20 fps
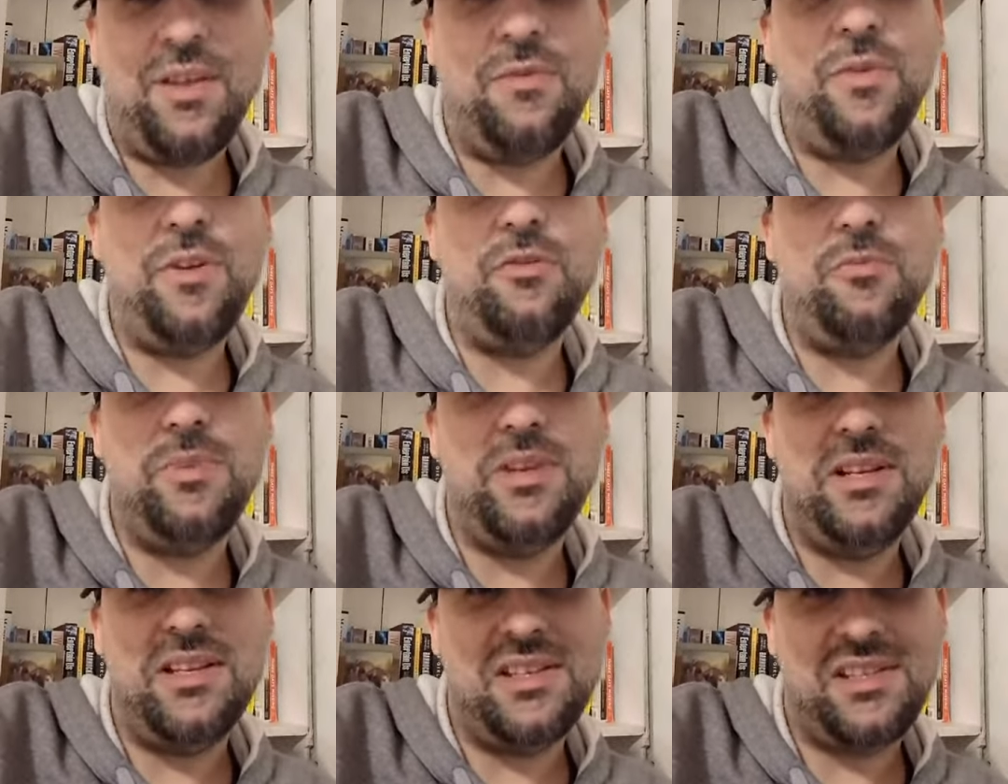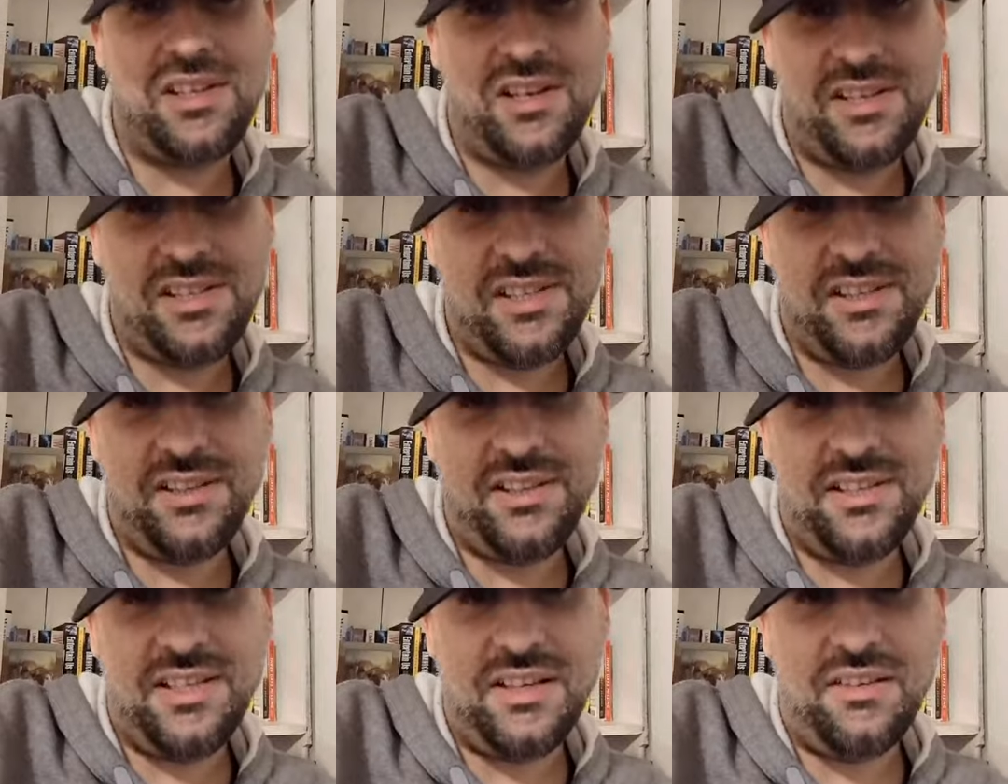and we'll be
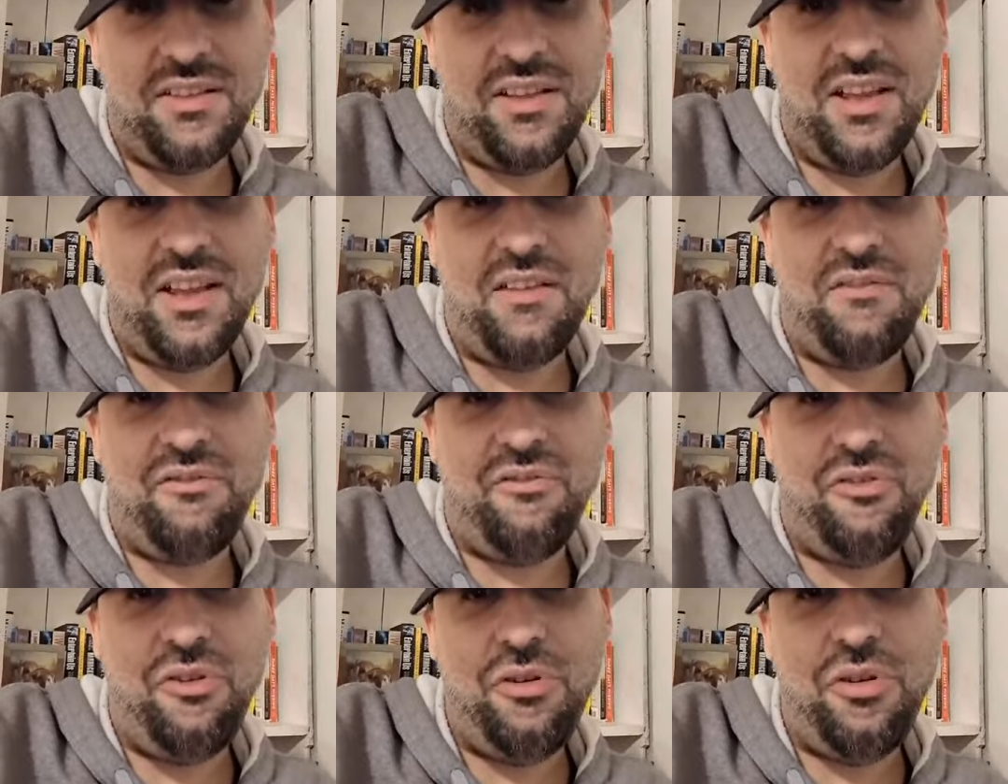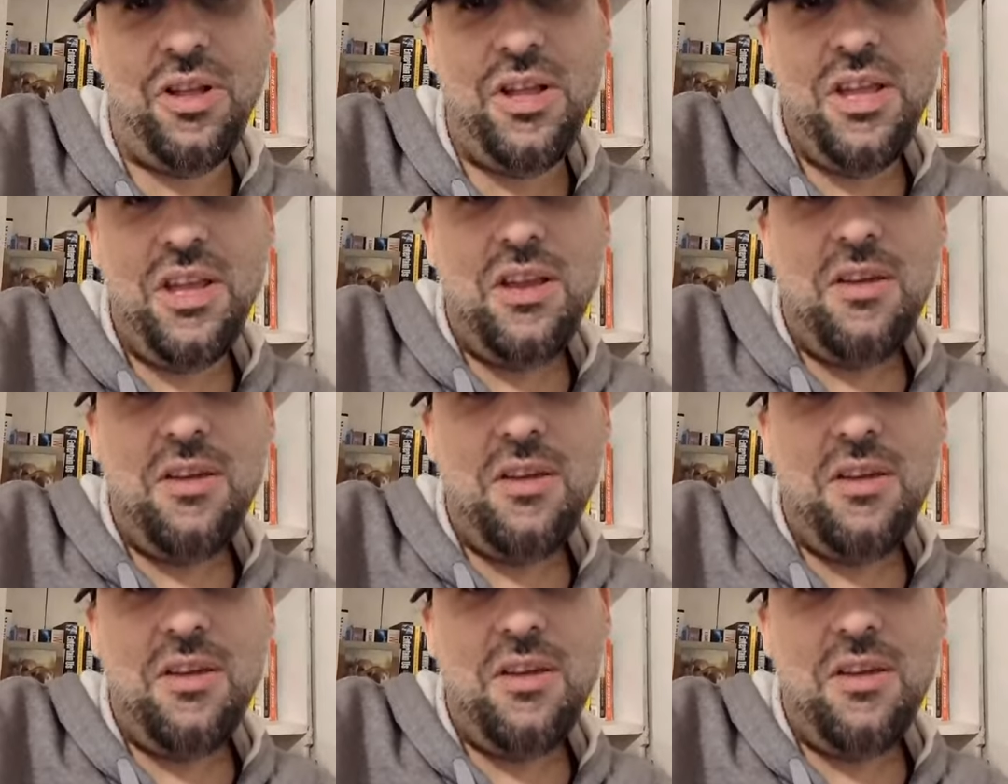discussing the deal in full.